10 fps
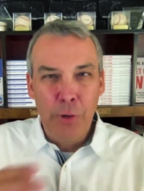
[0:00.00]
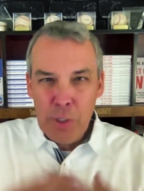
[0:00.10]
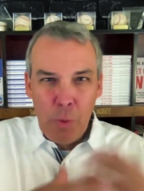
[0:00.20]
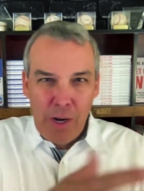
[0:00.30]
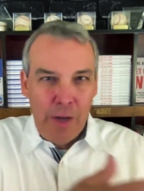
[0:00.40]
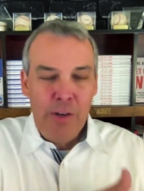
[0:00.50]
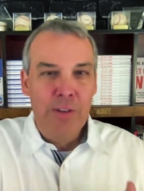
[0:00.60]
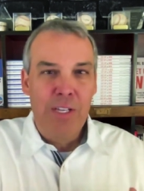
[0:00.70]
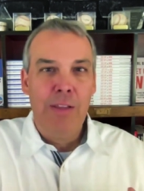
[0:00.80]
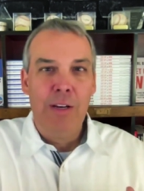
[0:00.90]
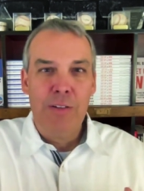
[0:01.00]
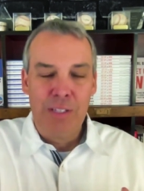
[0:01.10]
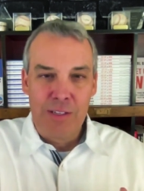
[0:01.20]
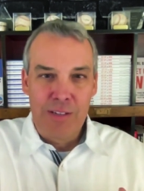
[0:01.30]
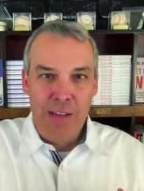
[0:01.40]
don't you want to understand their
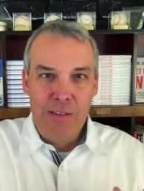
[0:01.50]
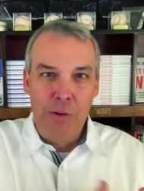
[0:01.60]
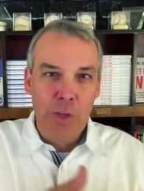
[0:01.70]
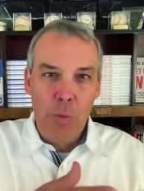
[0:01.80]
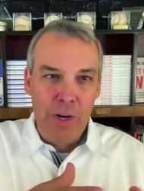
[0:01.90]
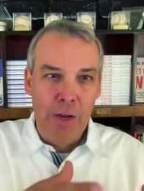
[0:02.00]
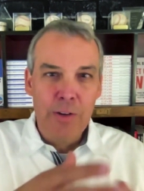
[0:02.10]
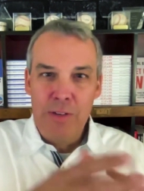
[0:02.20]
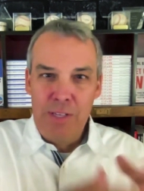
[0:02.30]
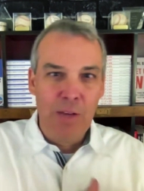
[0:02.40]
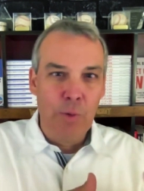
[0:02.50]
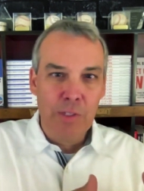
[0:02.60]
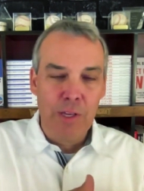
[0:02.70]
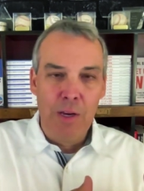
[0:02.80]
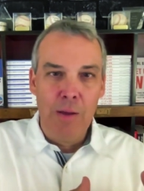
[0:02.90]
success? Don't you want to understand
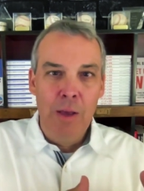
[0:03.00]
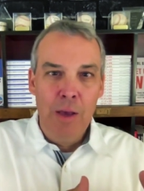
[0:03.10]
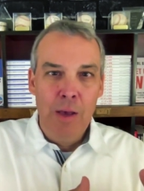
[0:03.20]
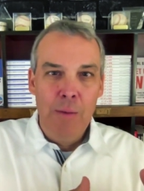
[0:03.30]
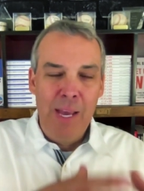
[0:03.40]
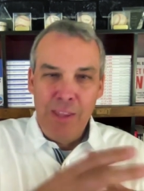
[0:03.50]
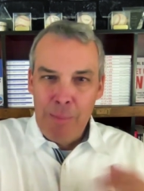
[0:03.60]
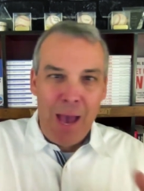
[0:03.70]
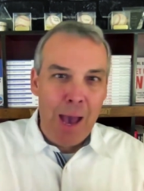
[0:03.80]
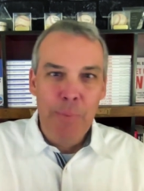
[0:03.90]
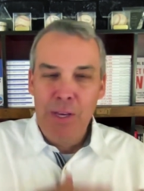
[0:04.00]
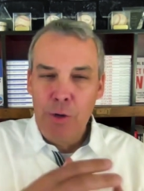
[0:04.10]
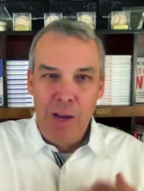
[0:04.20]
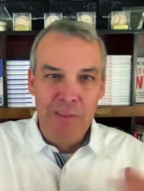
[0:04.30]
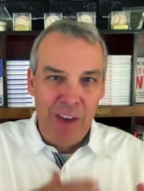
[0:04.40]
what's going to make them happy
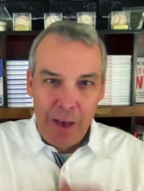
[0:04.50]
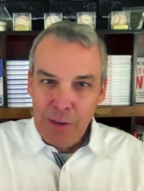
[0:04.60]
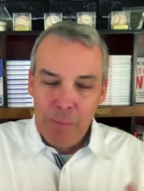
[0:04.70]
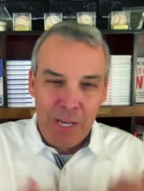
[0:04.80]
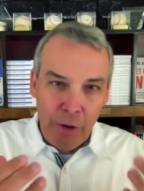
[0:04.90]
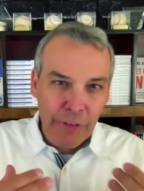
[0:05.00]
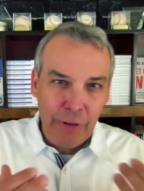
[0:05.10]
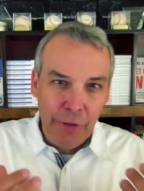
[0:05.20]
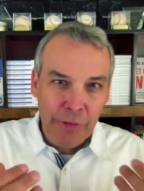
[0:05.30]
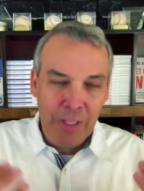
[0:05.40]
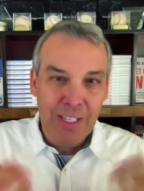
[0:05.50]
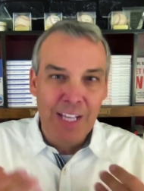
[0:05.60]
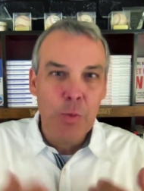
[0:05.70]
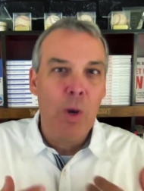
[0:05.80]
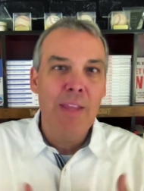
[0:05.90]
and create value? I mean, ultimately,
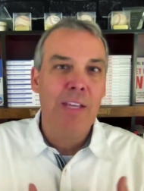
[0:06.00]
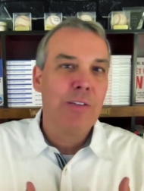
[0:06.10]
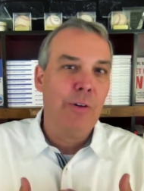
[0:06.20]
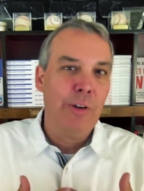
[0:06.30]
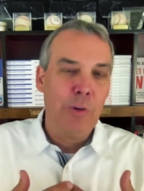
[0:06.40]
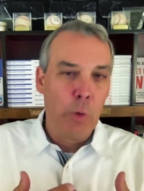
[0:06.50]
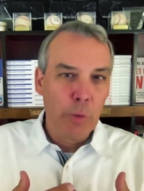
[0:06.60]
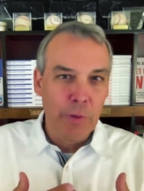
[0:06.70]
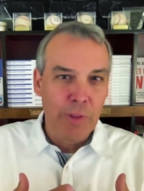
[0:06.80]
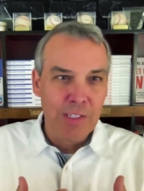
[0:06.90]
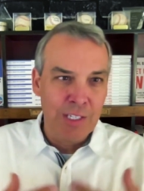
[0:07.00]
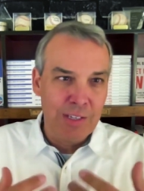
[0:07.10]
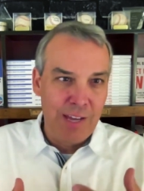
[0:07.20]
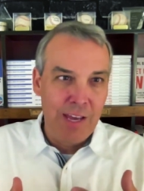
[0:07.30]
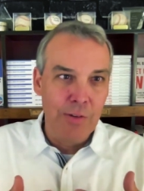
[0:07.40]
that's why they started to work with us in
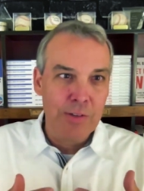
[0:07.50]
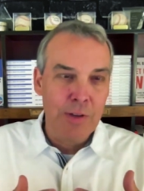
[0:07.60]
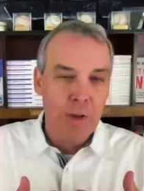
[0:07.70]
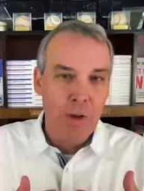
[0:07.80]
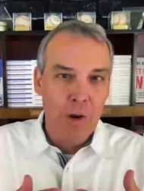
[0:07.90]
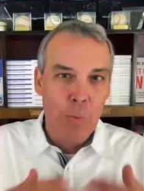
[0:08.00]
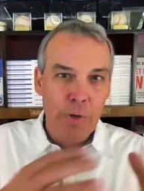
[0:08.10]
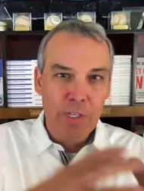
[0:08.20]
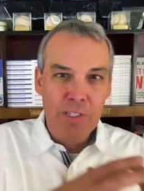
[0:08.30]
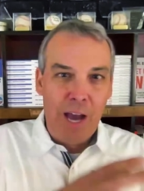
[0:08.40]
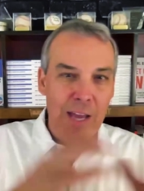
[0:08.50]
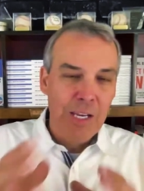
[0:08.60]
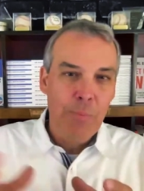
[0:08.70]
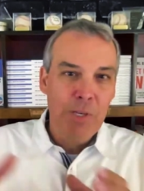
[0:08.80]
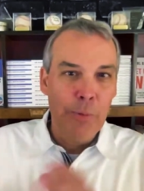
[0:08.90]
sales. We're just
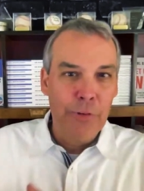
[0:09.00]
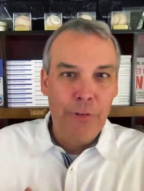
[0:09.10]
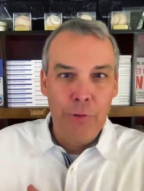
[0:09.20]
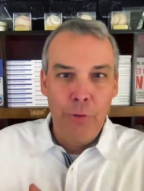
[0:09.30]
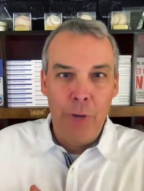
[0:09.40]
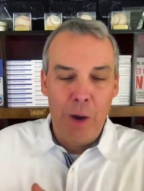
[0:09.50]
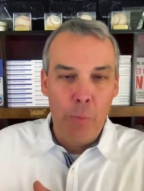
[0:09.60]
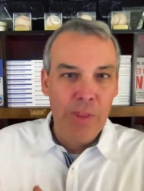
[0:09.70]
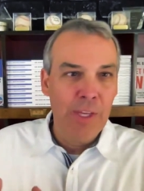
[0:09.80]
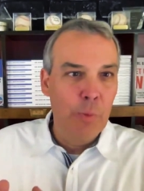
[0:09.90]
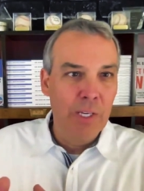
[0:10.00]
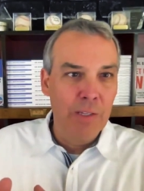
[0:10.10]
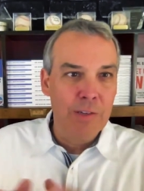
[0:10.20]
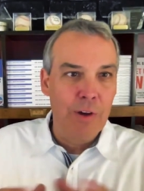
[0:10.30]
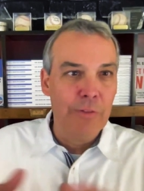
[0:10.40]
guiding people to how we think we
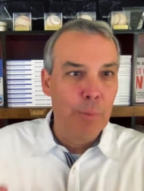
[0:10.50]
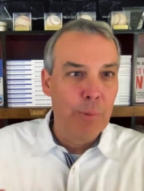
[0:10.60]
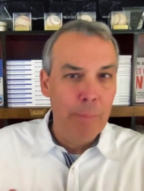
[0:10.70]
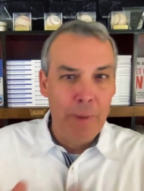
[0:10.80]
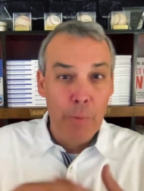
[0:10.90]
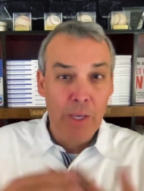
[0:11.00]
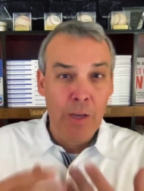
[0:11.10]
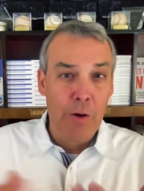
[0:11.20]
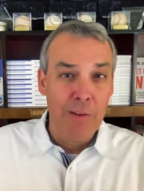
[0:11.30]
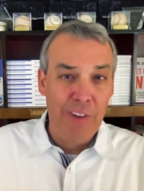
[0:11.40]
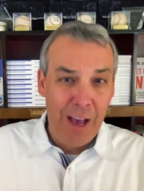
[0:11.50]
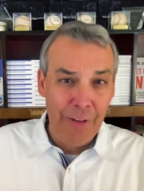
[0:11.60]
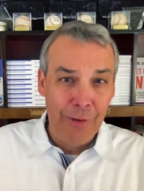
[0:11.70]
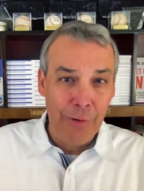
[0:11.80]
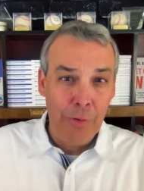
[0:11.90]
can solve their problem, how we can mm-hmm. create
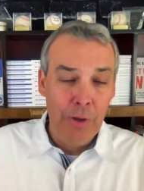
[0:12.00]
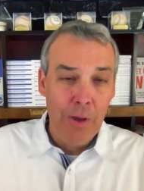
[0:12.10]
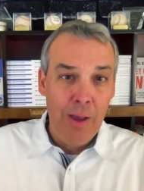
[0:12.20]
value,